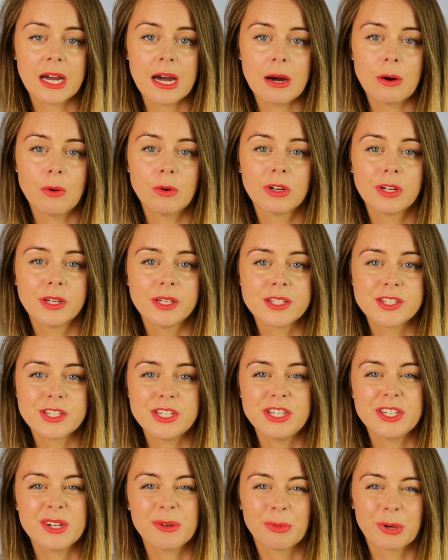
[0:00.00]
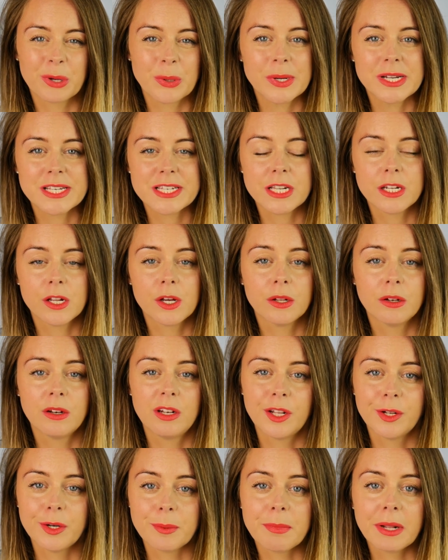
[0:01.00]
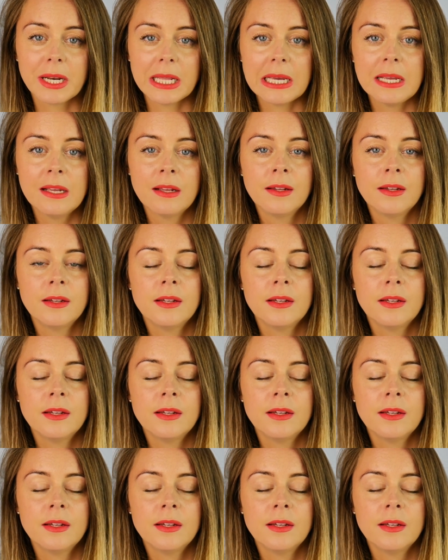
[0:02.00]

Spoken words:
out, because you don't want to waste a load of money.